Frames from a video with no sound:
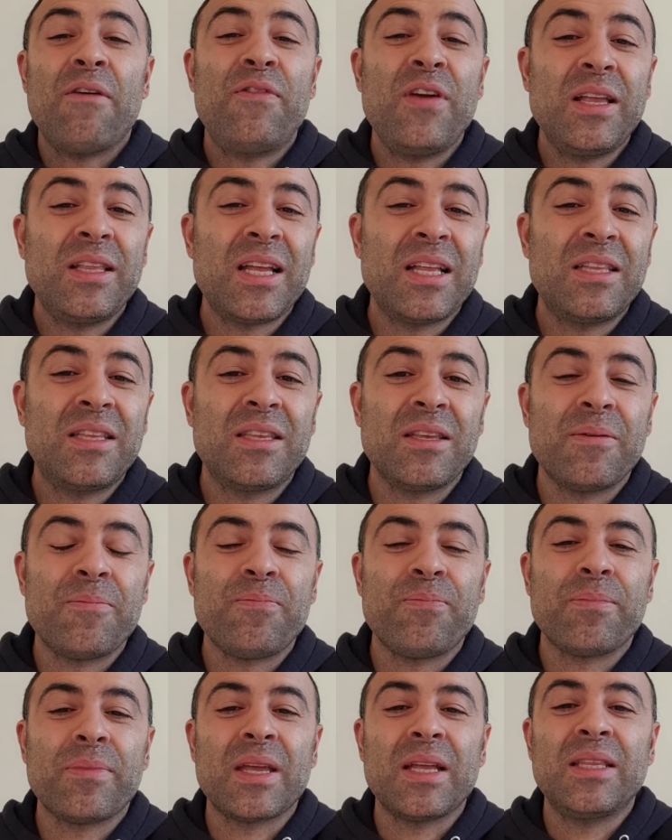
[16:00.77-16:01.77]
think that
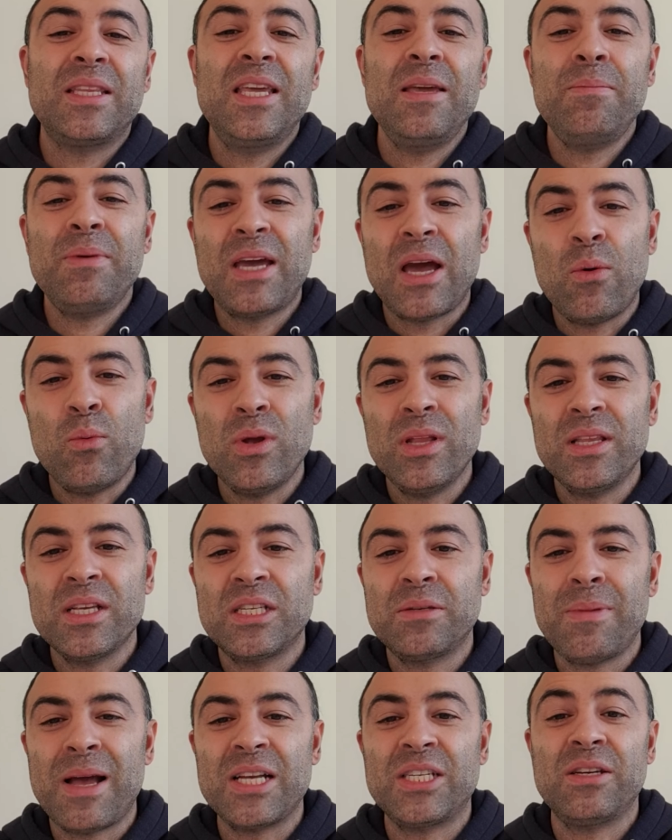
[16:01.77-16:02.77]
team can win
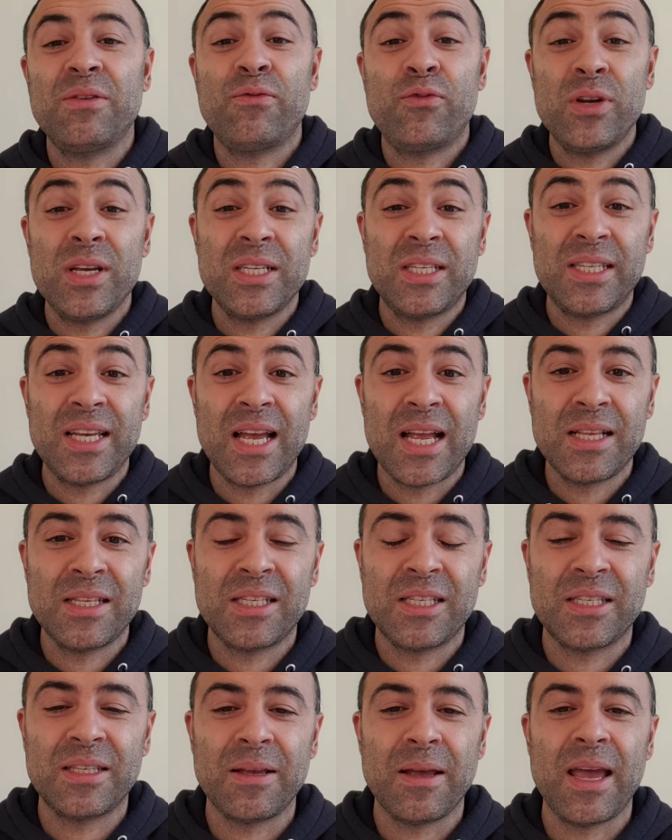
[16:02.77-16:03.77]
this match in 3
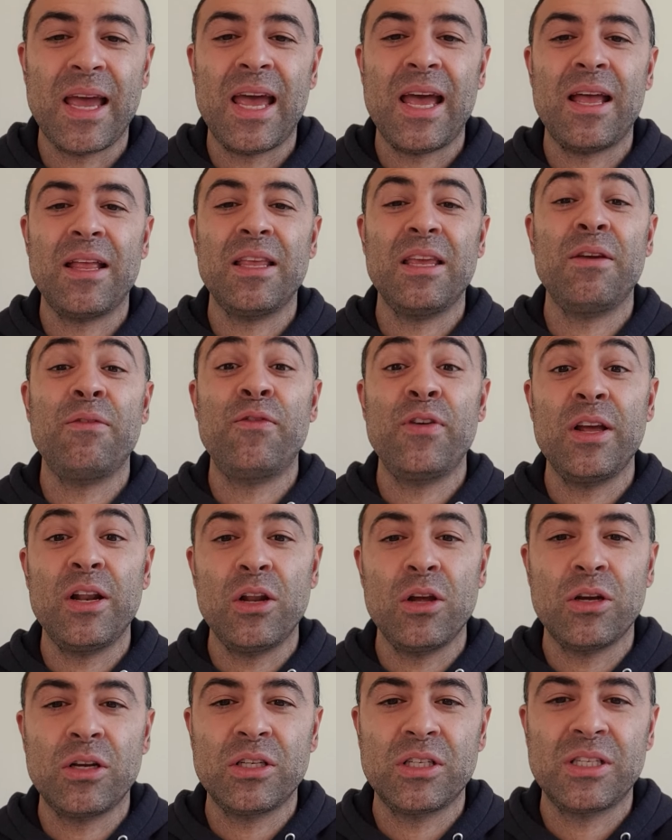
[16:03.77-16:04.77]
sets
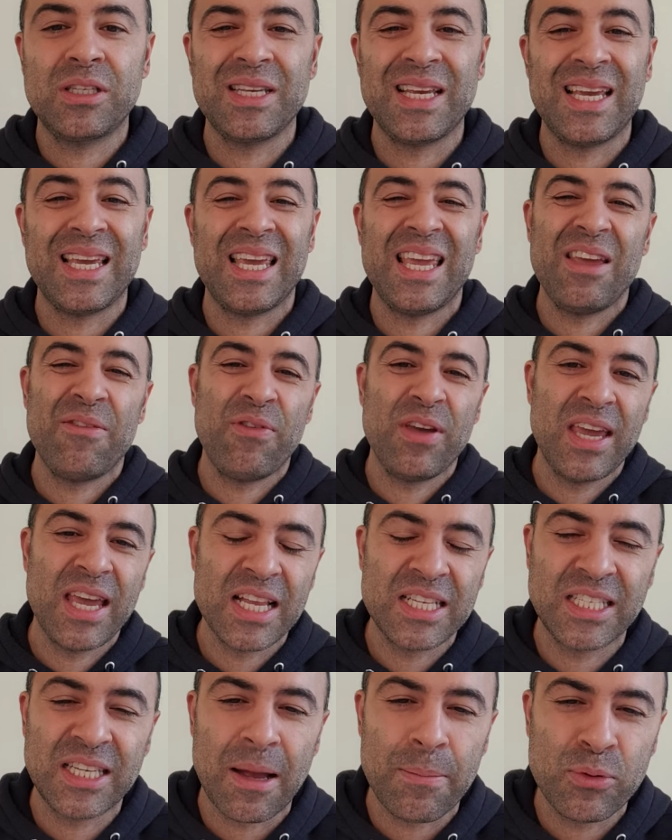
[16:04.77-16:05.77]
if he
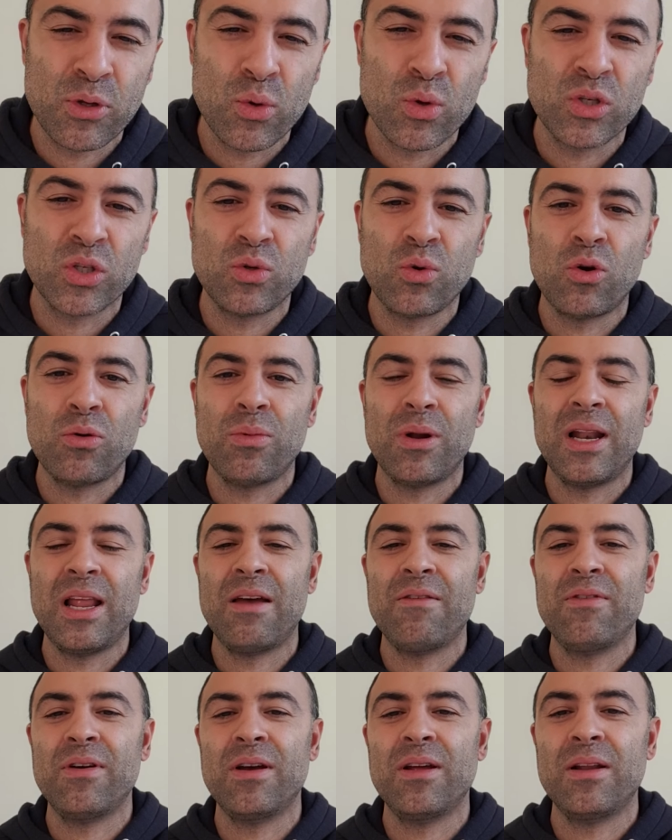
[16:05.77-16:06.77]
gets up to his normal
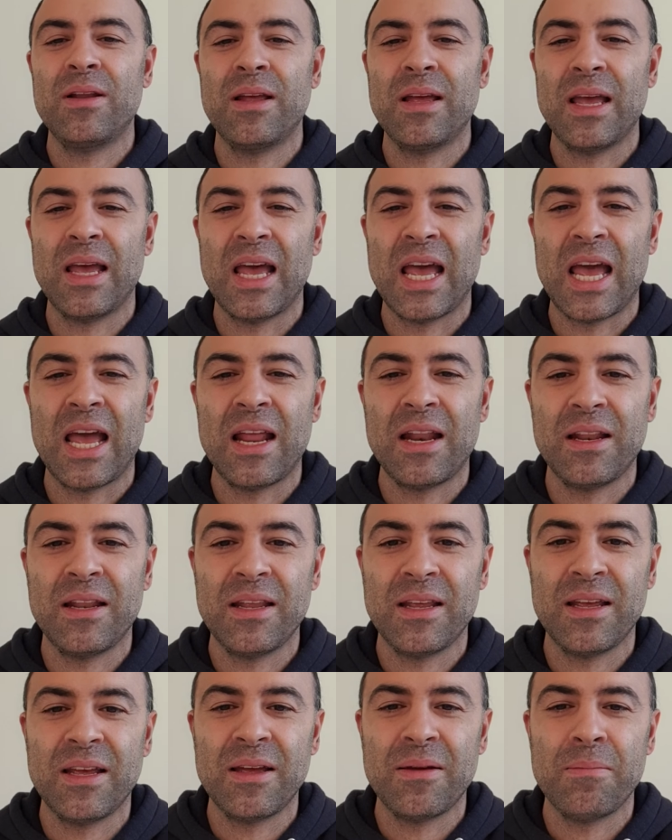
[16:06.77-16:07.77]
level, and
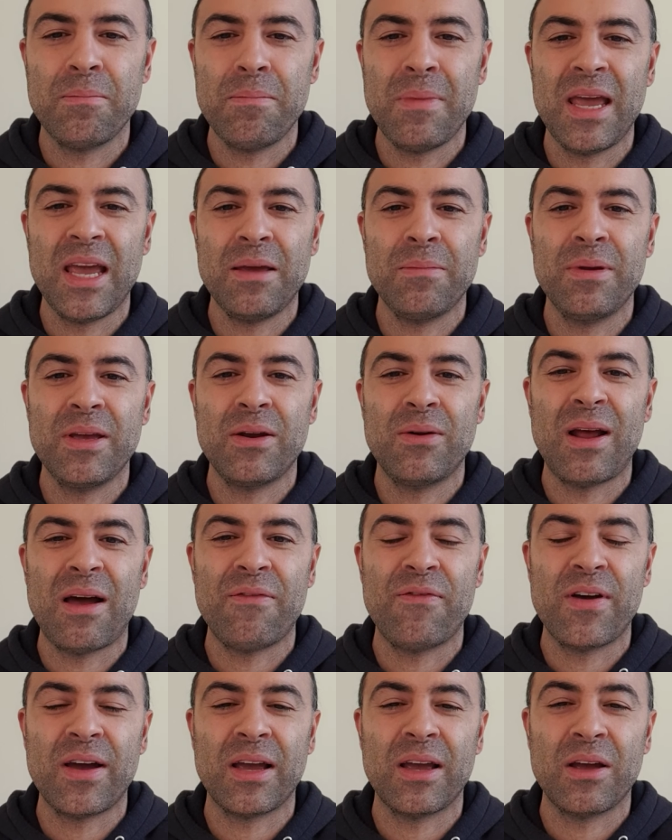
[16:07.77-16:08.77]
maybe
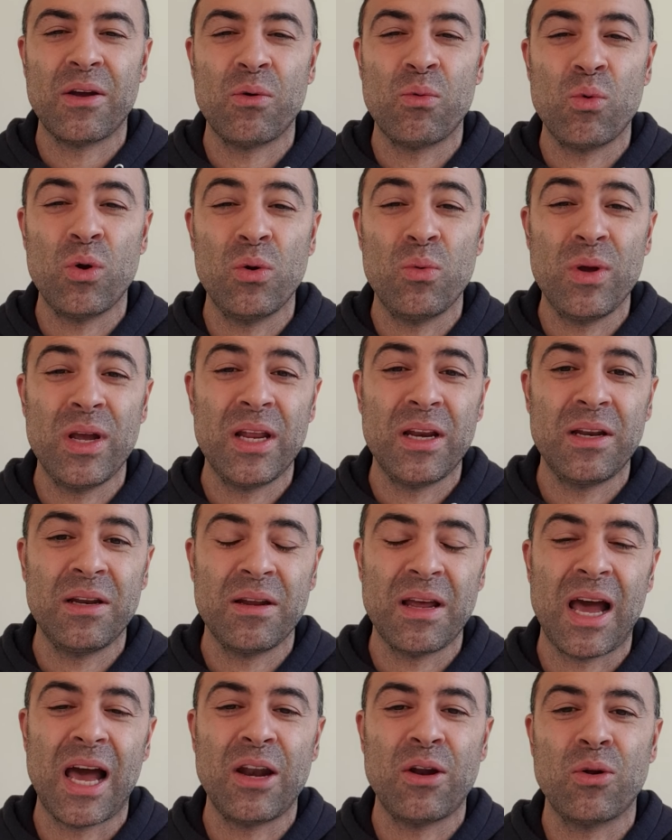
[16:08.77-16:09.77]
Rafa will win.
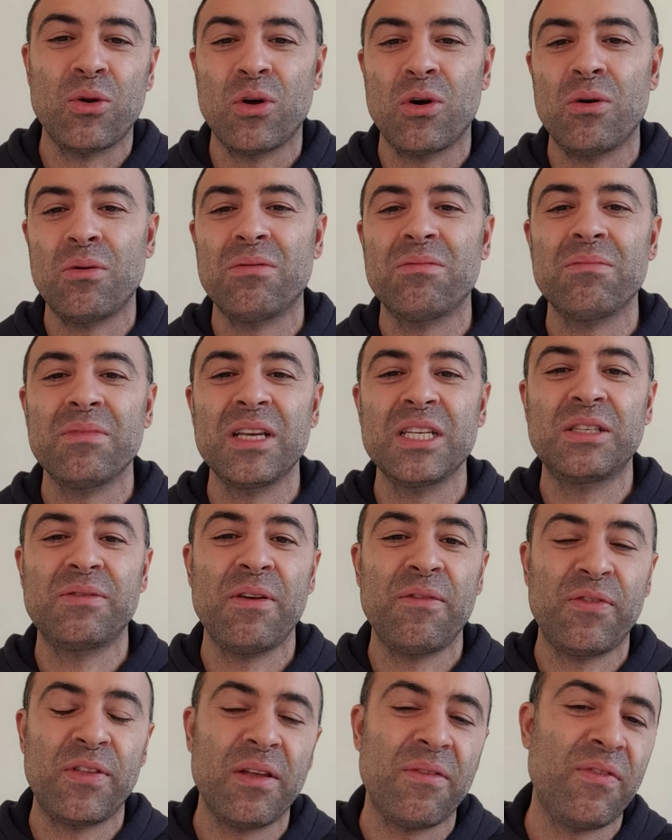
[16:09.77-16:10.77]
I don't know. It's
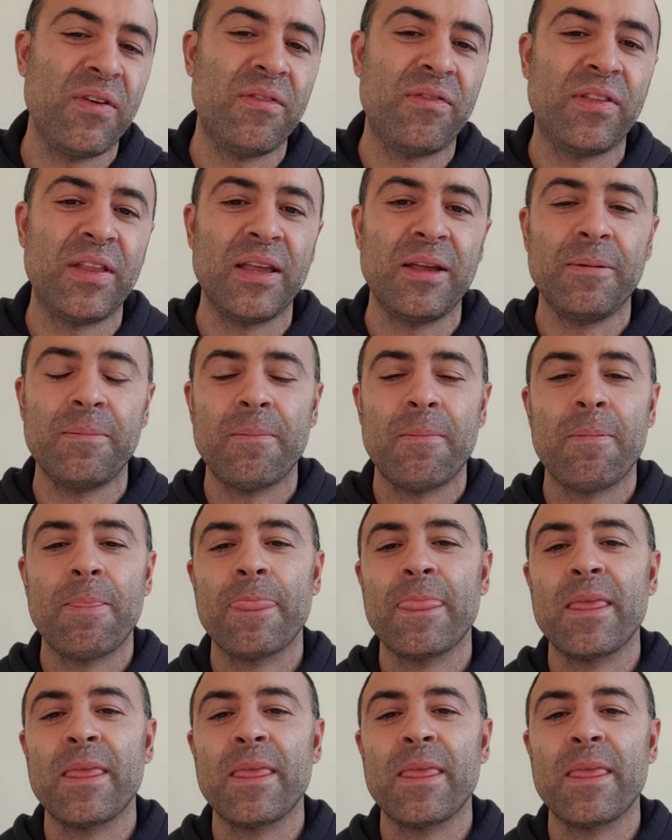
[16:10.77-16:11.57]
50-50.